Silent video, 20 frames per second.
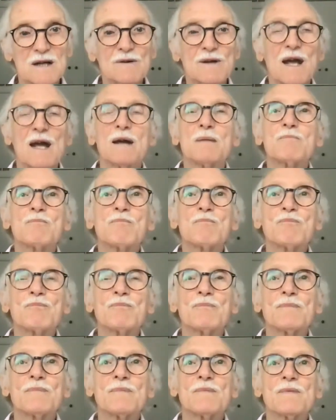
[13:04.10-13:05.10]
Okay.
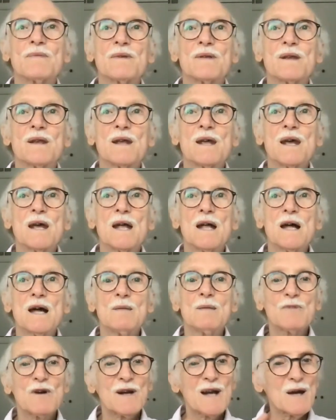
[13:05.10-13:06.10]

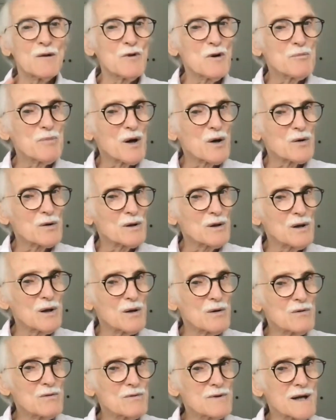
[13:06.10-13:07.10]
But how about
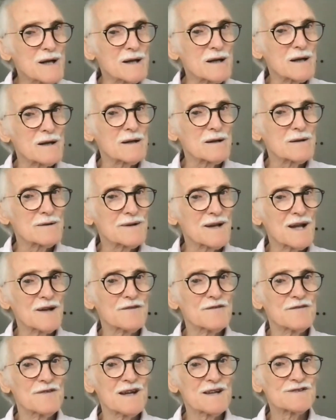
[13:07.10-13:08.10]
loading
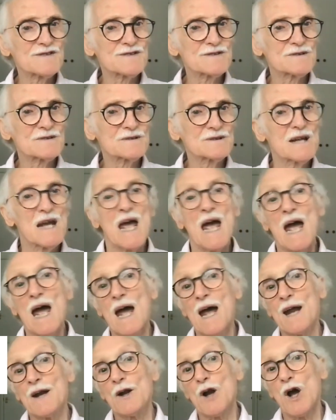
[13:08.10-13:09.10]
that vessel
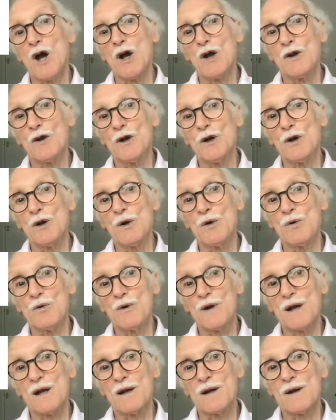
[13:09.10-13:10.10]
and
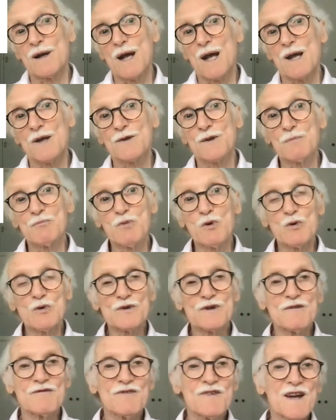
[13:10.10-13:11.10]
unloading it at the
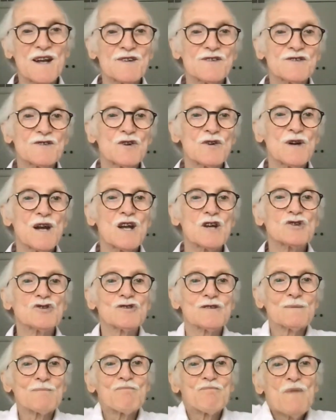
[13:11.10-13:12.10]
port of
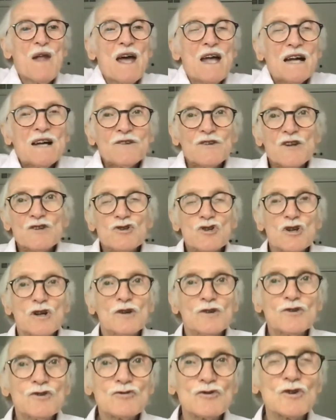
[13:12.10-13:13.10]
destination? The
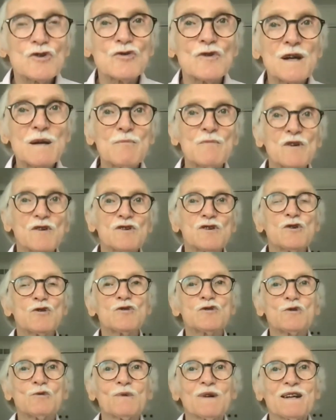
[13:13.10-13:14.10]
charter agreement
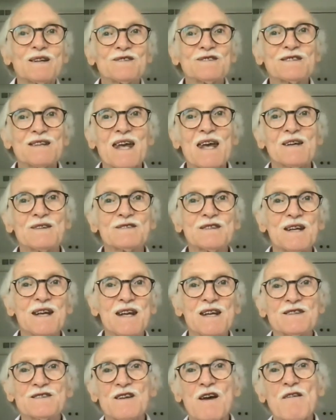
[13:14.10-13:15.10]
usually says
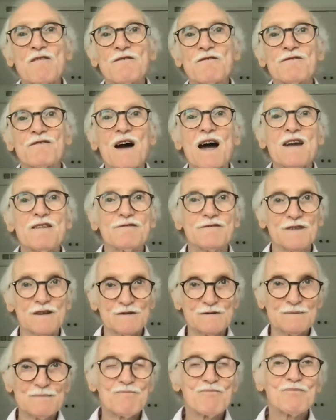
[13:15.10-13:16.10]
it's
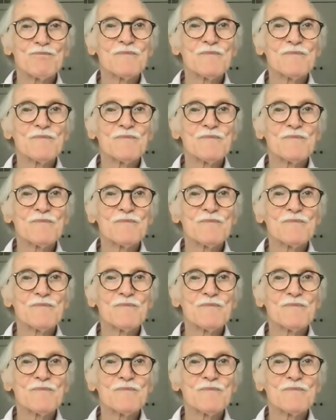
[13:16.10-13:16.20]
FIFO.